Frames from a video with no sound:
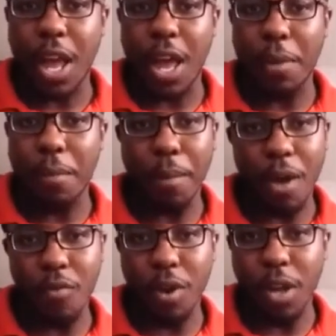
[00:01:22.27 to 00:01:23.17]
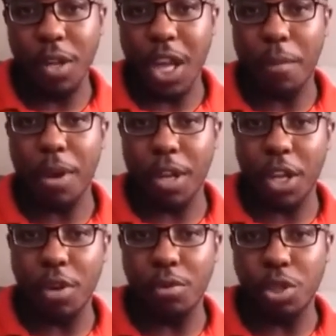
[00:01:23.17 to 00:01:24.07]
And my real name on the
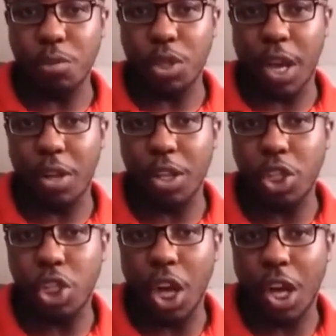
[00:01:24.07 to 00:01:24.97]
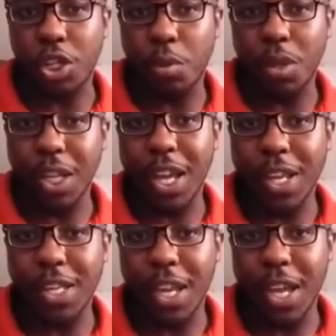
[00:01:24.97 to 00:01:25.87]
YouTube channel is Joshua Lee
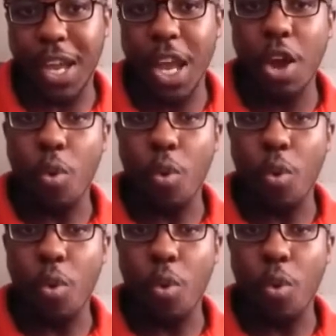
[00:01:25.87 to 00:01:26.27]
D,